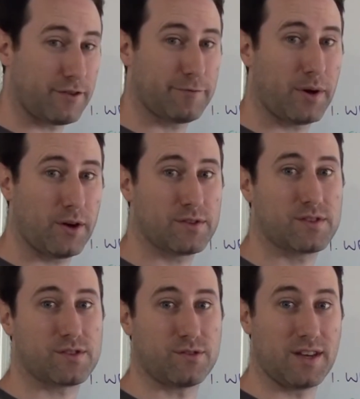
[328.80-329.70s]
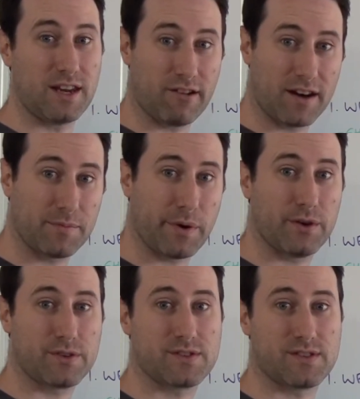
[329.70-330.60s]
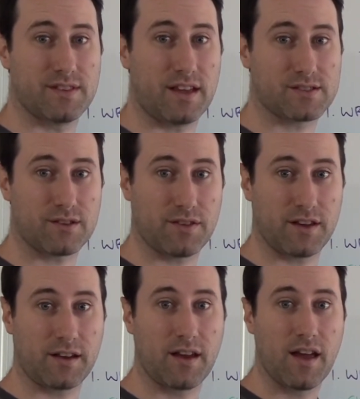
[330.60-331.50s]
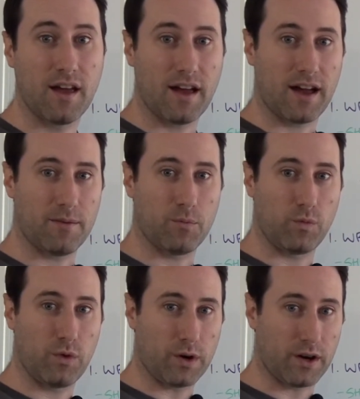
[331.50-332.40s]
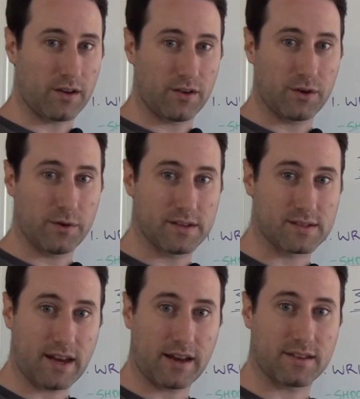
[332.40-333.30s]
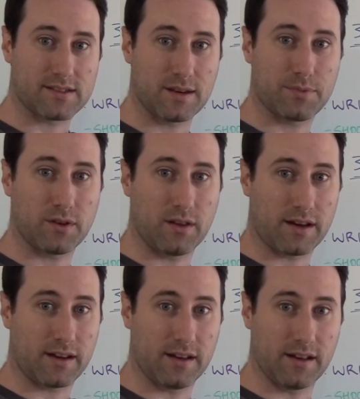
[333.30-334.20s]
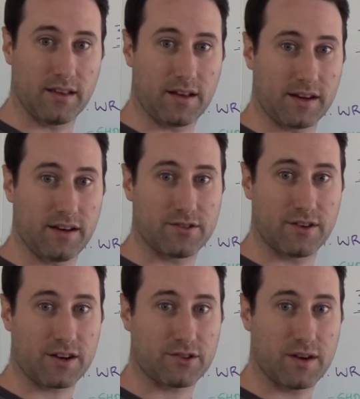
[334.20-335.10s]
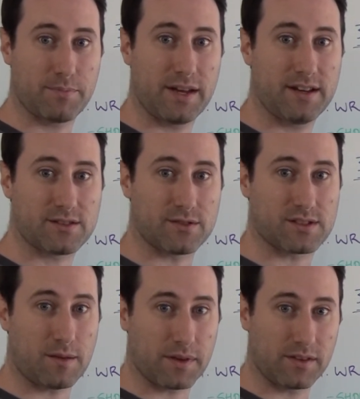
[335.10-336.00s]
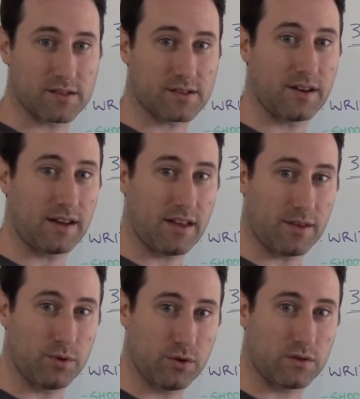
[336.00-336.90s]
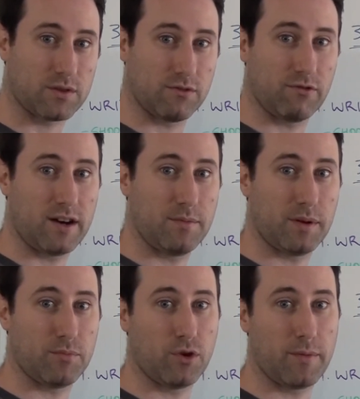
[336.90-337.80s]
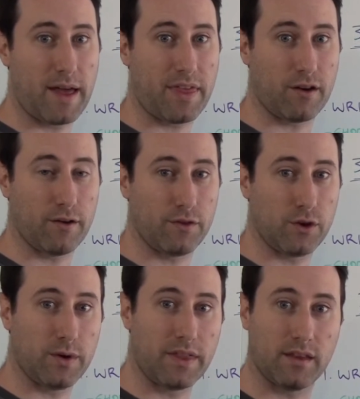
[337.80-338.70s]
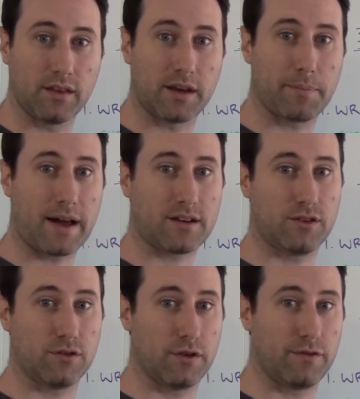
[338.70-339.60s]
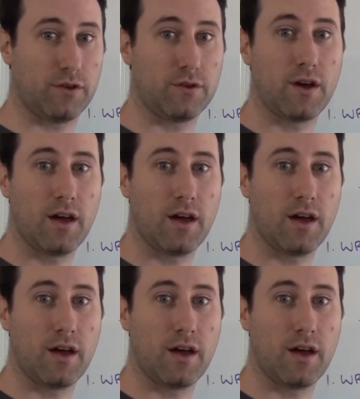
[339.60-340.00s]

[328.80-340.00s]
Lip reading: of posts or year-end posts and that sort of thing. What you can do is take a snippet like an introductory piece or something that's going to get them hooked to read a bit more about that review and then link back to your review.